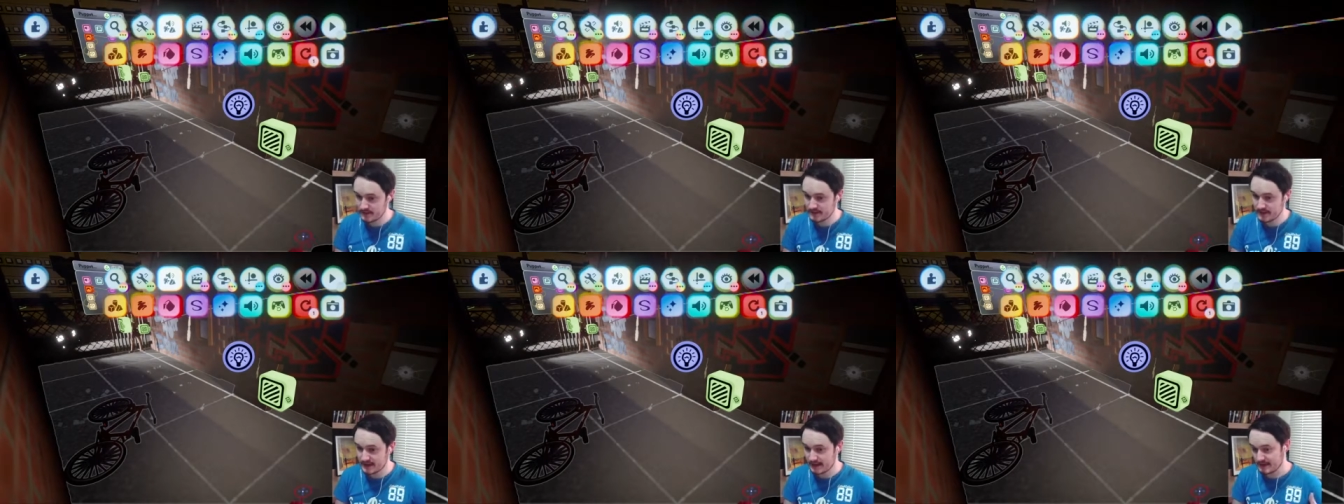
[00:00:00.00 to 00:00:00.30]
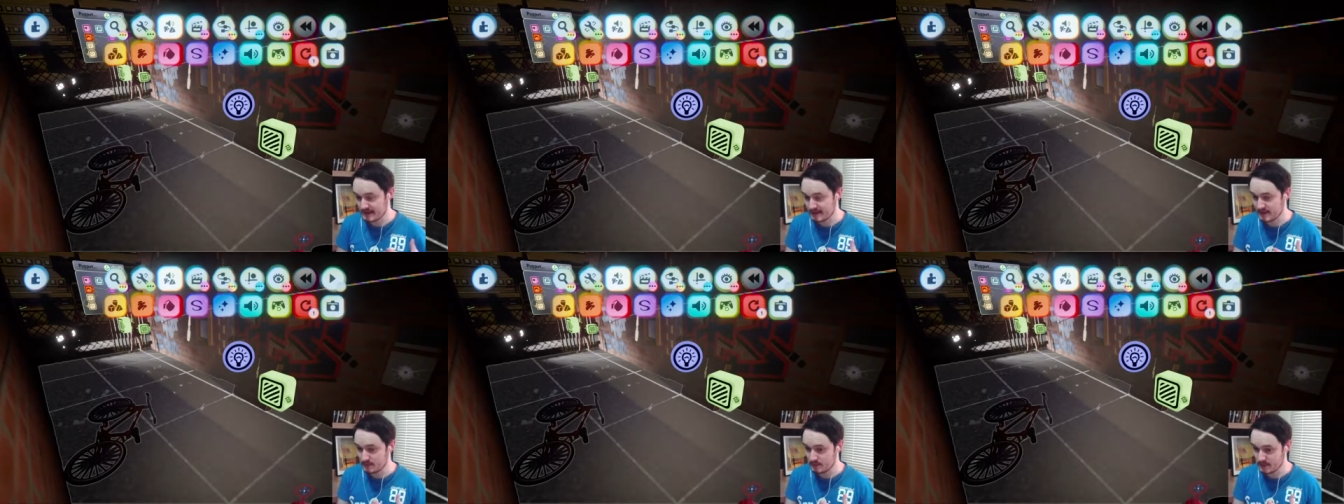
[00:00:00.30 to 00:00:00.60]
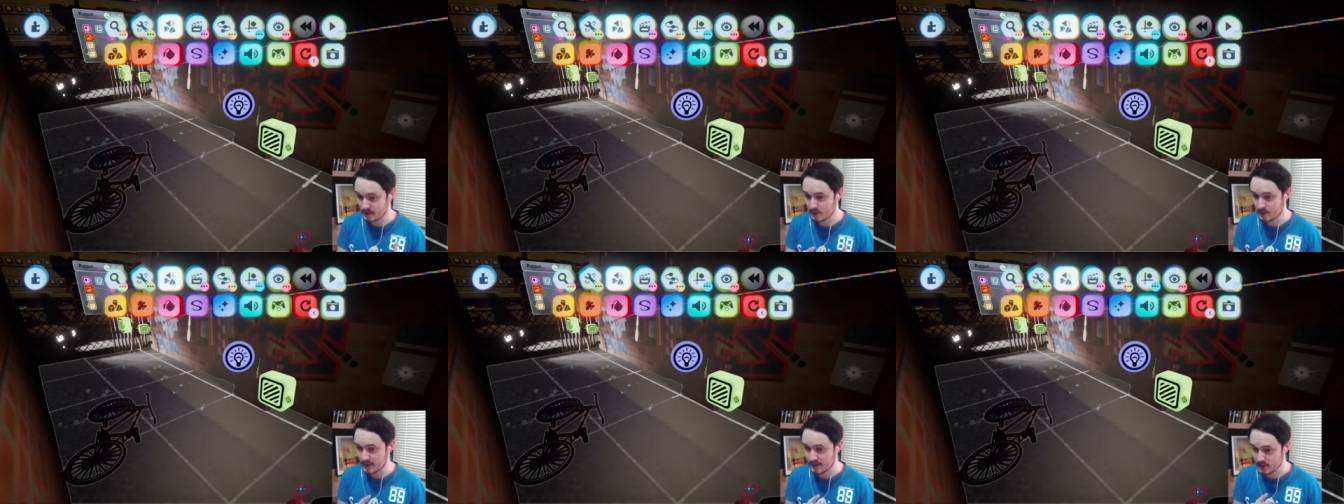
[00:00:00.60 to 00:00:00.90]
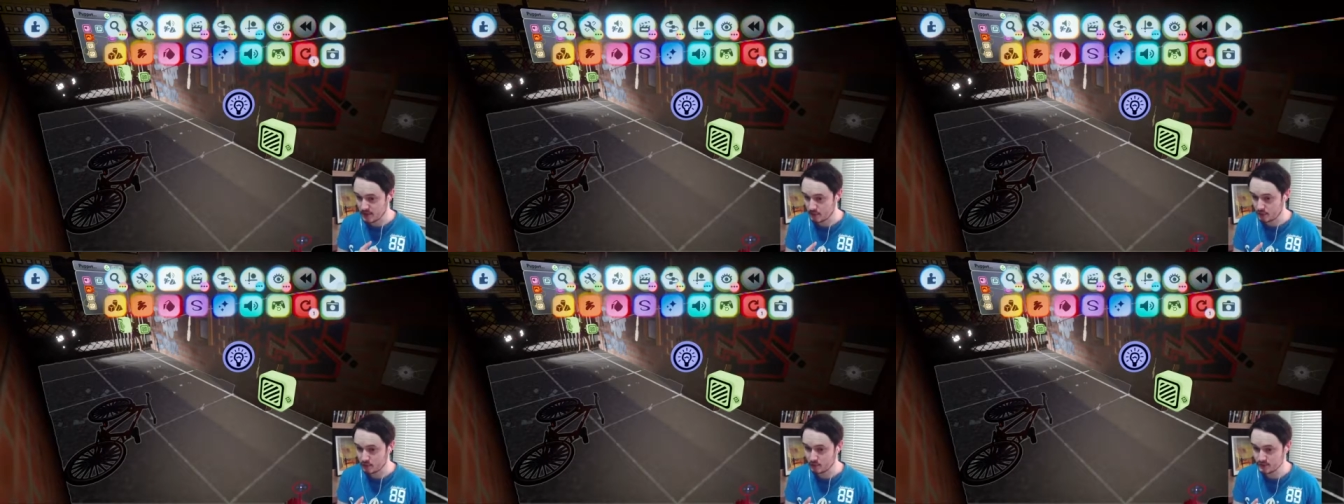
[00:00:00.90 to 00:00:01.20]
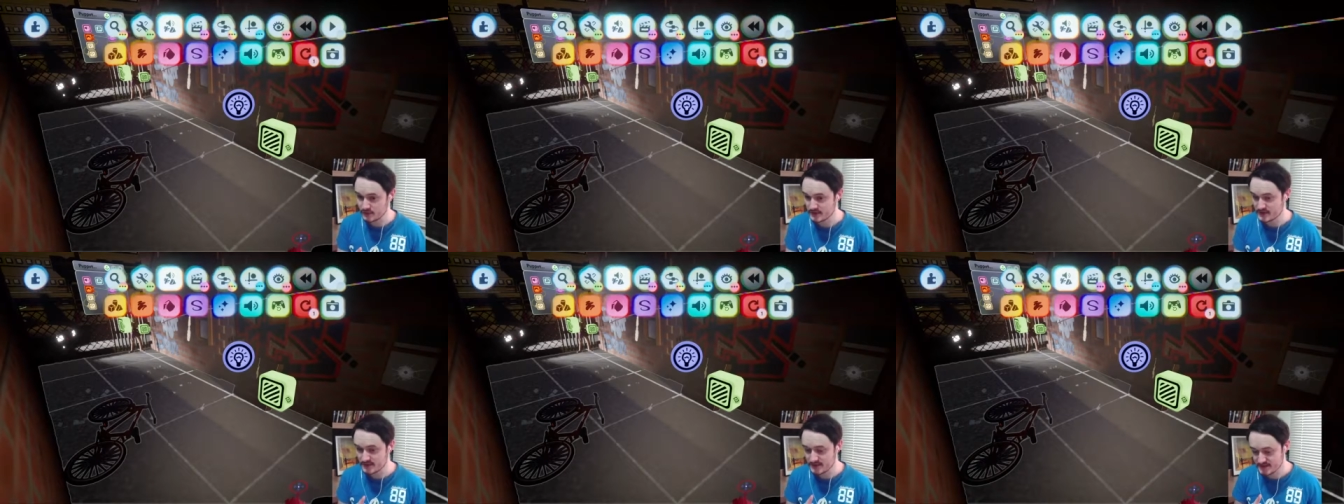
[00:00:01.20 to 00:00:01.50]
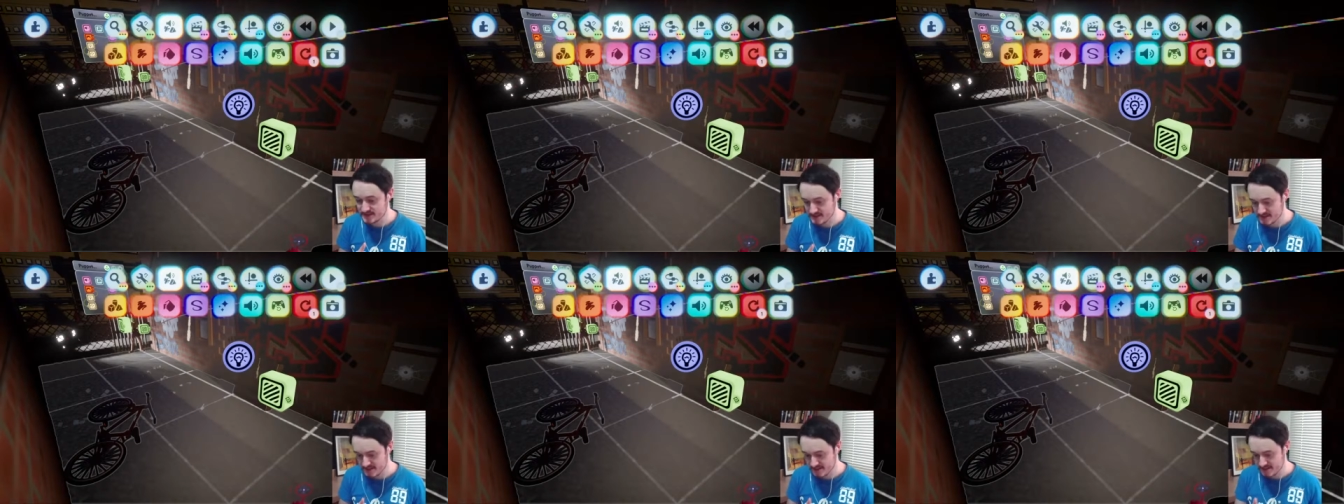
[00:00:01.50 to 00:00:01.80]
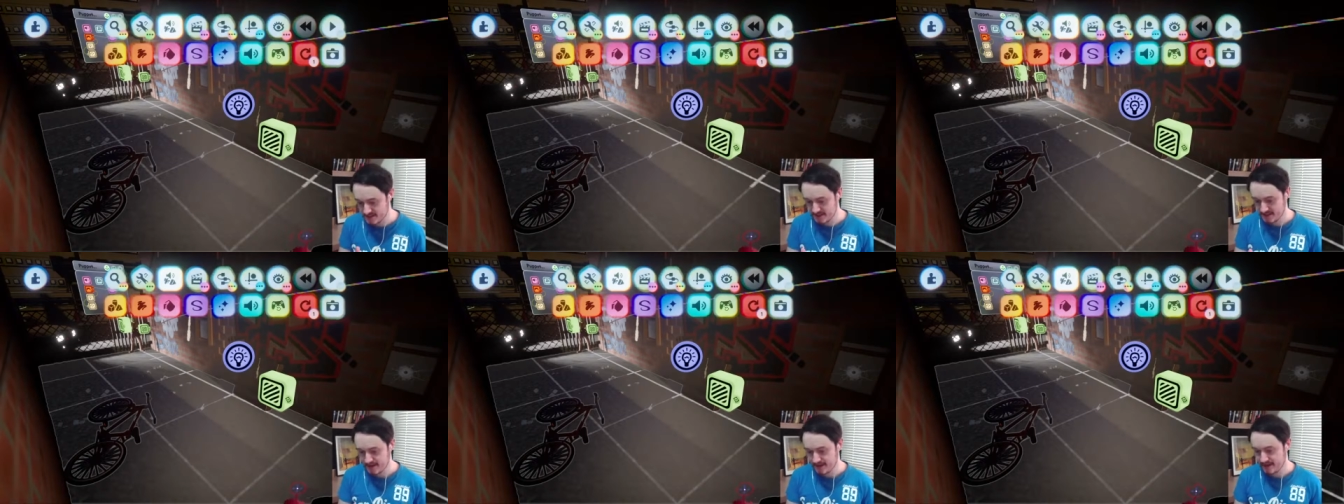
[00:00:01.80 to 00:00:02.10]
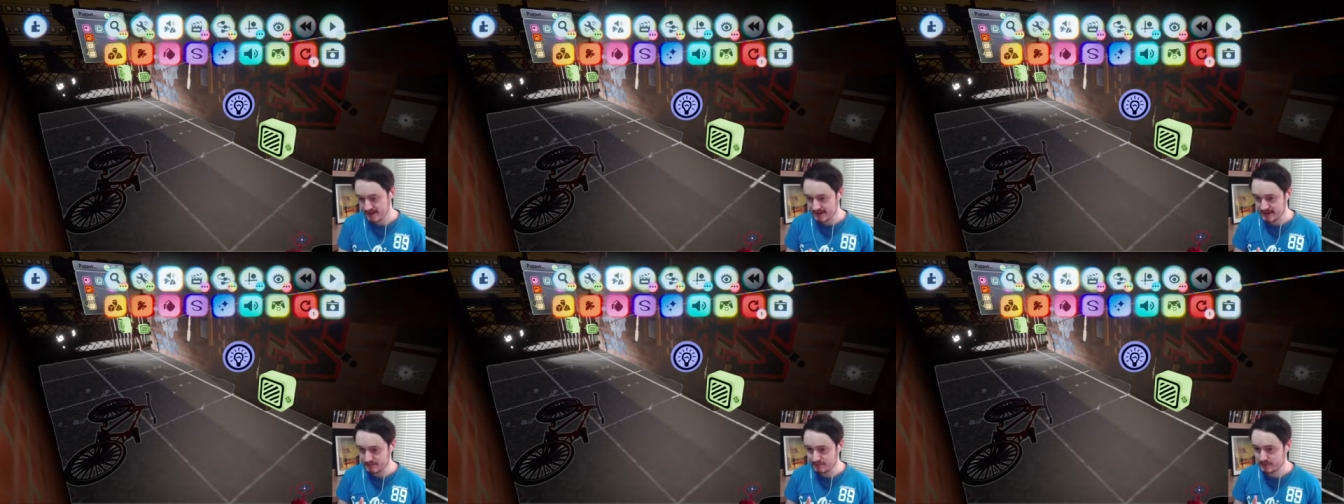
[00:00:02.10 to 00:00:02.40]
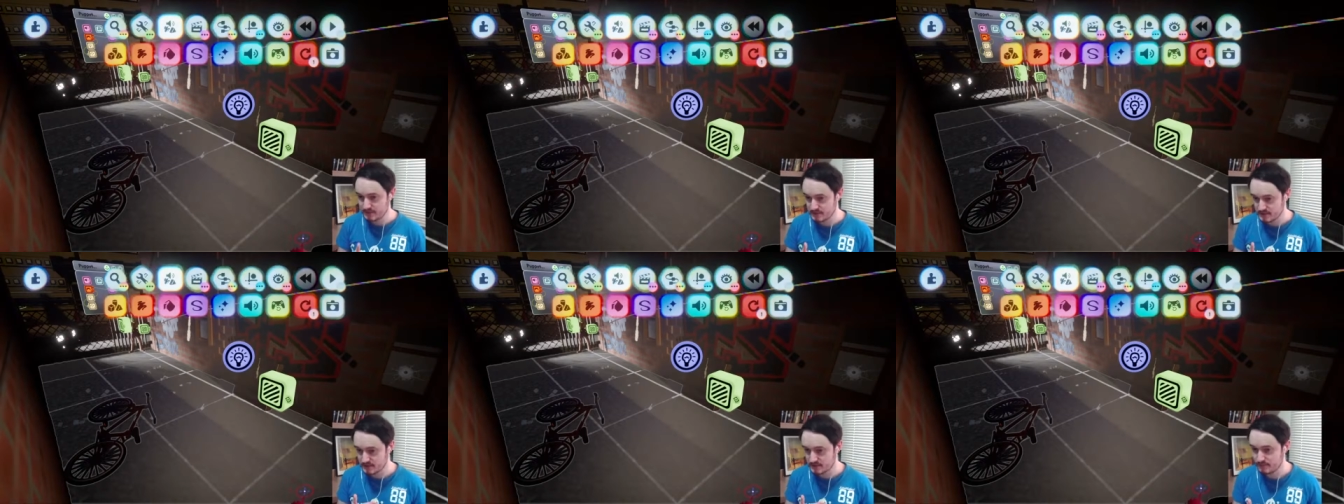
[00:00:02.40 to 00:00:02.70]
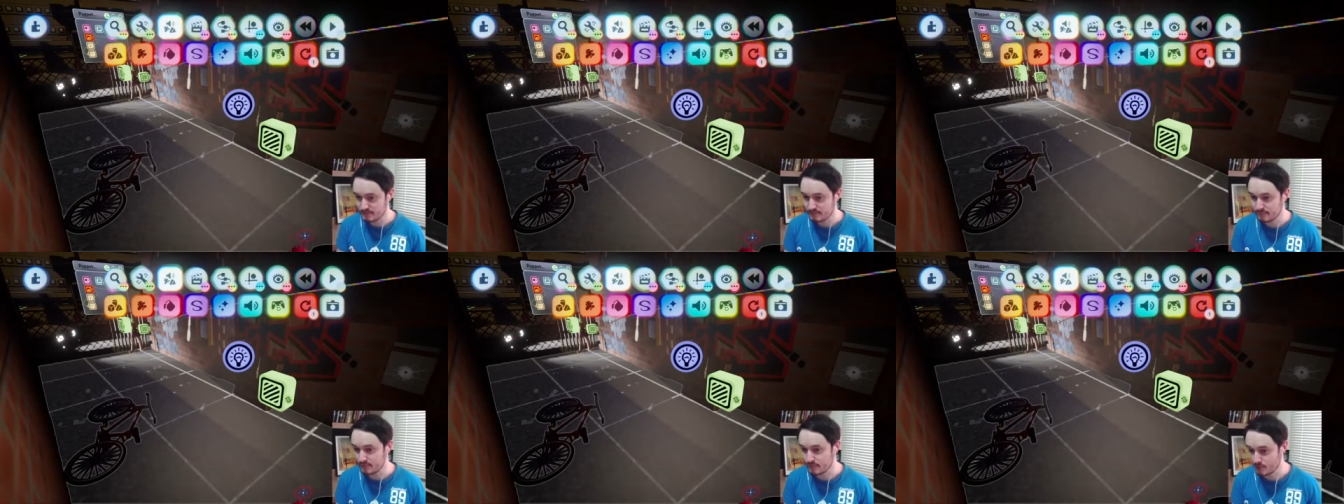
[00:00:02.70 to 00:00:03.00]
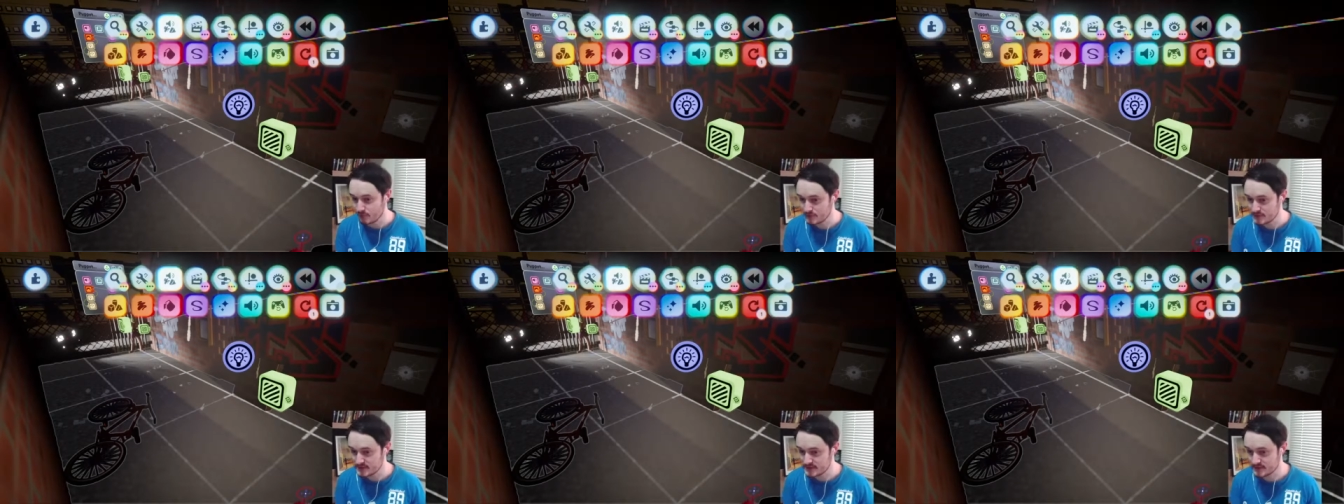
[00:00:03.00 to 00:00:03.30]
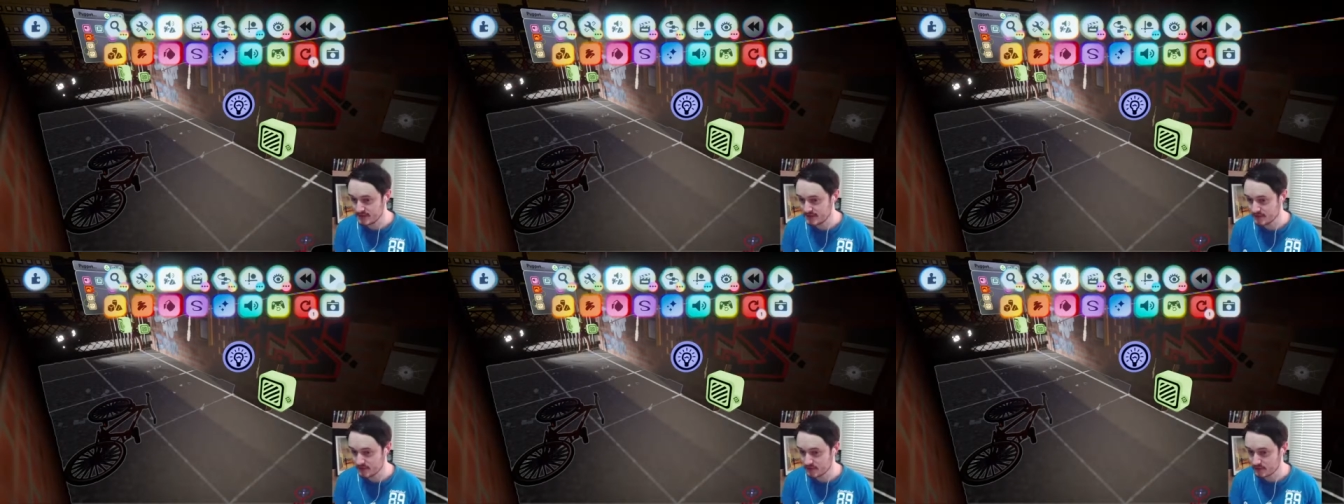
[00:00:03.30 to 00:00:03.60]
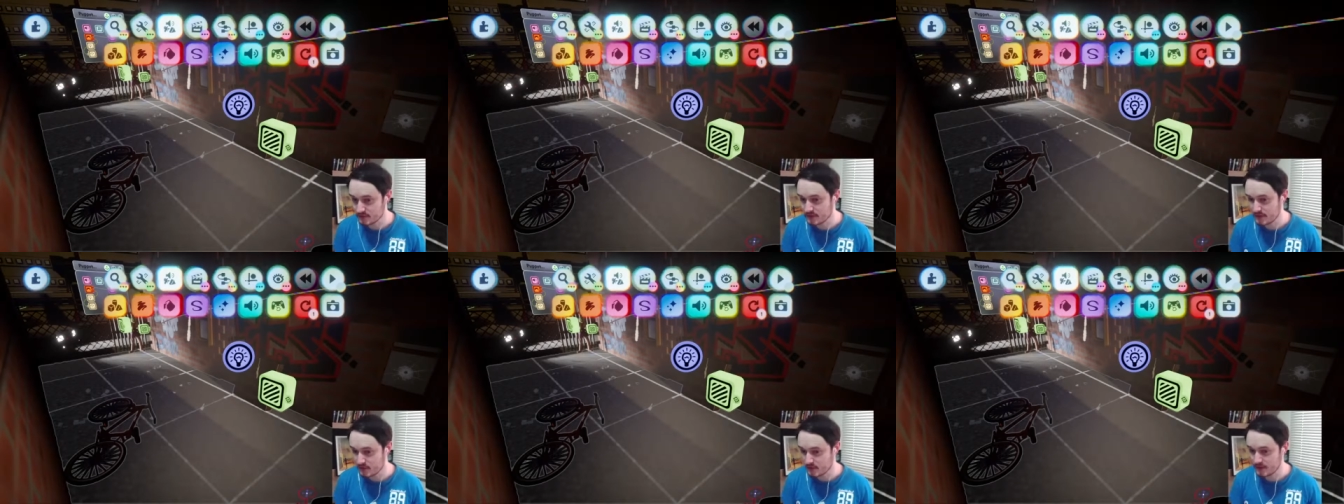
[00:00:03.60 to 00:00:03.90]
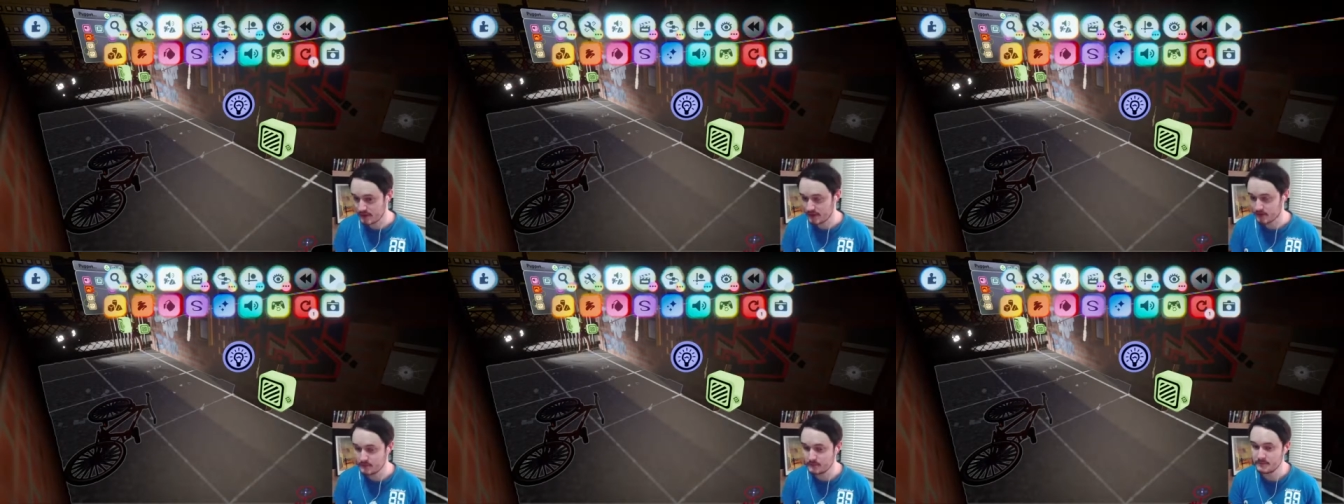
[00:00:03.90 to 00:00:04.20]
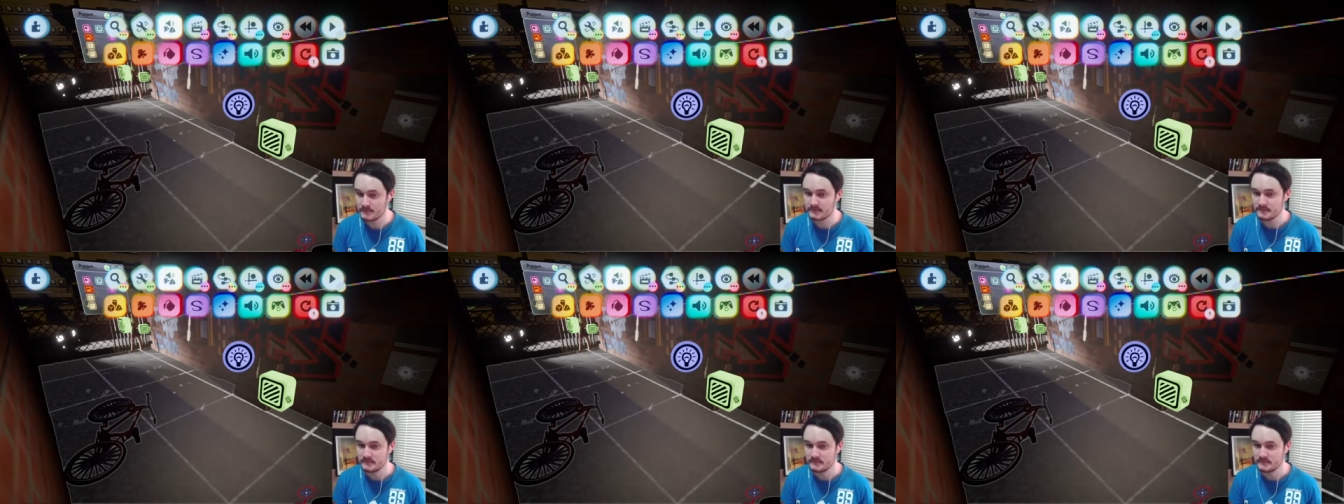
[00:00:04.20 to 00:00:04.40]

I think it would be quite cool just to see if everything flows together quite well.